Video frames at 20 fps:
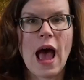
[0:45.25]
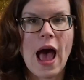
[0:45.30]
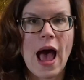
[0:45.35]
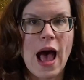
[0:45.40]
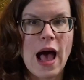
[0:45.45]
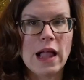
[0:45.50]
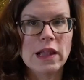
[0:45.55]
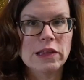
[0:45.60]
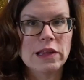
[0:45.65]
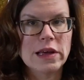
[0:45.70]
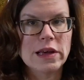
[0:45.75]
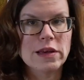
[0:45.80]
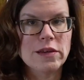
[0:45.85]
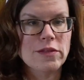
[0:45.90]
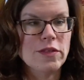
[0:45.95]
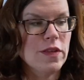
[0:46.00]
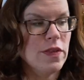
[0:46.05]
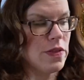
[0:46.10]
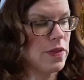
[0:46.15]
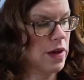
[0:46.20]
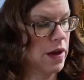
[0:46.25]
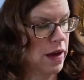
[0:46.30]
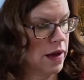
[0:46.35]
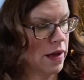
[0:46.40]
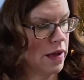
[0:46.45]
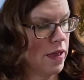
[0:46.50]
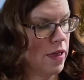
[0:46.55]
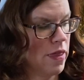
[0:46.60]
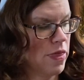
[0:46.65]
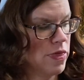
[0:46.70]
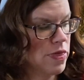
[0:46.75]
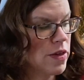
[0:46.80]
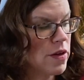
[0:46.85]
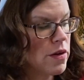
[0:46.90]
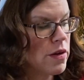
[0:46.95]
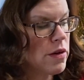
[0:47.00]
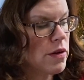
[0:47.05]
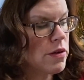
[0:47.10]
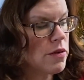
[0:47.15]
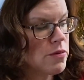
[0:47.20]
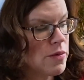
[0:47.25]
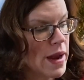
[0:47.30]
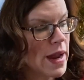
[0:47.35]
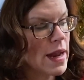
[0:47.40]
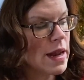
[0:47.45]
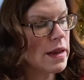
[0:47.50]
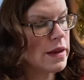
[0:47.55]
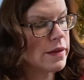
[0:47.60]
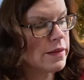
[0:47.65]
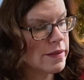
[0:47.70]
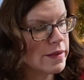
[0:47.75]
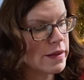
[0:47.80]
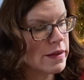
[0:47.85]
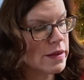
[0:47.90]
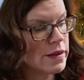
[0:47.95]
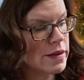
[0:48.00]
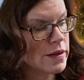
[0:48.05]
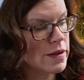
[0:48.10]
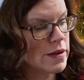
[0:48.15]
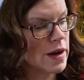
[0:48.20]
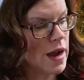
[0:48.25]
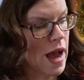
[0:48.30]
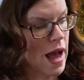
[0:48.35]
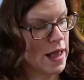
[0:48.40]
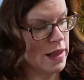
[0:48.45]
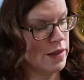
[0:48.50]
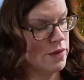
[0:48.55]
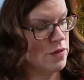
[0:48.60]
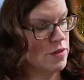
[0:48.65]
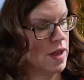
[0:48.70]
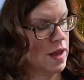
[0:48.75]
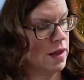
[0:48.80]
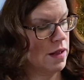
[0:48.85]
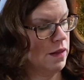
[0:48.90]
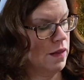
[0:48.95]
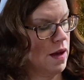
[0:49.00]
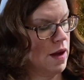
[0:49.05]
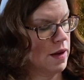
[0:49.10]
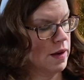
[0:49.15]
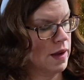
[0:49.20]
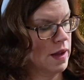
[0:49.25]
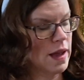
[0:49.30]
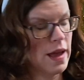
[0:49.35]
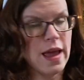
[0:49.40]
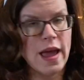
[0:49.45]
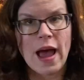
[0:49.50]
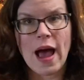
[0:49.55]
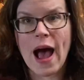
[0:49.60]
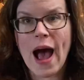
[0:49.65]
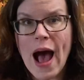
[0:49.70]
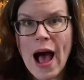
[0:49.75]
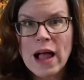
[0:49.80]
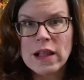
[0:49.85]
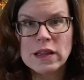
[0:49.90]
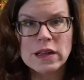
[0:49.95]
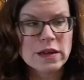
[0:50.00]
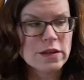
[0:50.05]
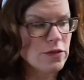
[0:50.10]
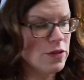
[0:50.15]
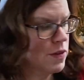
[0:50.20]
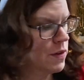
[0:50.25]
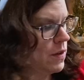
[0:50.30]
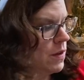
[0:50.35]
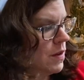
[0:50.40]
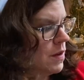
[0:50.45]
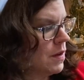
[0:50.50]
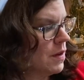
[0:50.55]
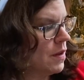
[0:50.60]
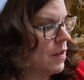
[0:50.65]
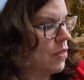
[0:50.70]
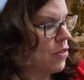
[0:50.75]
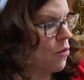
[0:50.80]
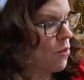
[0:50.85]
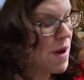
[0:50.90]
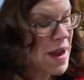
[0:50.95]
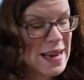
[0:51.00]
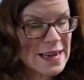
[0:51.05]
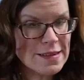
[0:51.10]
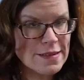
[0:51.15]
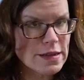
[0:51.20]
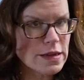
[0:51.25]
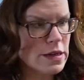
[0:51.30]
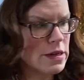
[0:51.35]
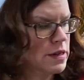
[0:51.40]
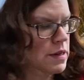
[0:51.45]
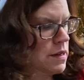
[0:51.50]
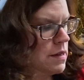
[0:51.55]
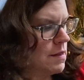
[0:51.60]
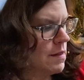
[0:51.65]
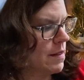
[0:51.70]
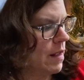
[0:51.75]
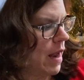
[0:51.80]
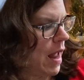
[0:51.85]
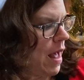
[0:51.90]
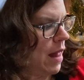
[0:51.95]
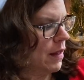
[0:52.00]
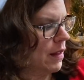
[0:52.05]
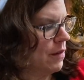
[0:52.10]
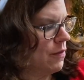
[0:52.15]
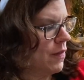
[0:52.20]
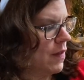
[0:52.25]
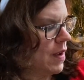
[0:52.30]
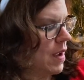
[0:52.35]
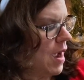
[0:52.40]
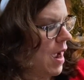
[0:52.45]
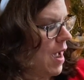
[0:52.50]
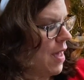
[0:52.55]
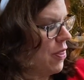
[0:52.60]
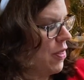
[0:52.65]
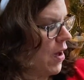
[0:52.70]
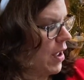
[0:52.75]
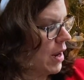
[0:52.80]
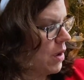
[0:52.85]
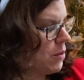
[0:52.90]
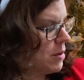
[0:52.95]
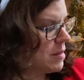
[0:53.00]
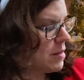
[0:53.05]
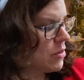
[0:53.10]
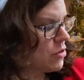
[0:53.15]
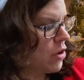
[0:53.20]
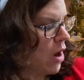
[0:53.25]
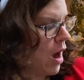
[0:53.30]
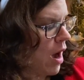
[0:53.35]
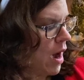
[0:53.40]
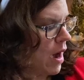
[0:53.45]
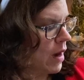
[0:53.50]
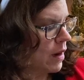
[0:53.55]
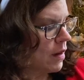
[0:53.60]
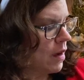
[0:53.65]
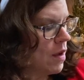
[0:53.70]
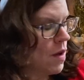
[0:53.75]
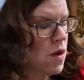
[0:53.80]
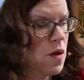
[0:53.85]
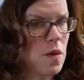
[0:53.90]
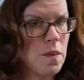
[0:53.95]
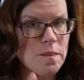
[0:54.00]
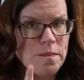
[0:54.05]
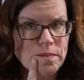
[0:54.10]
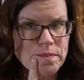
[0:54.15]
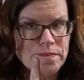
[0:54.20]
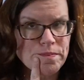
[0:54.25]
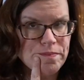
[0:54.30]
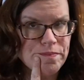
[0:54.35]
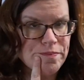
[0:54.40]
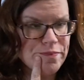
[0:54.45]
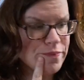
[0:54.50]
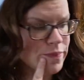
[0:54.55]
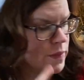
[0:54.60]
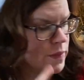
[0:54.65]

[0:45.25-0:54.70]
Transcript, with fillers: Olive, the other reindeer, Olive sang along. Olive, the reindeer, said Olive. I thought I was a dog. Hmm,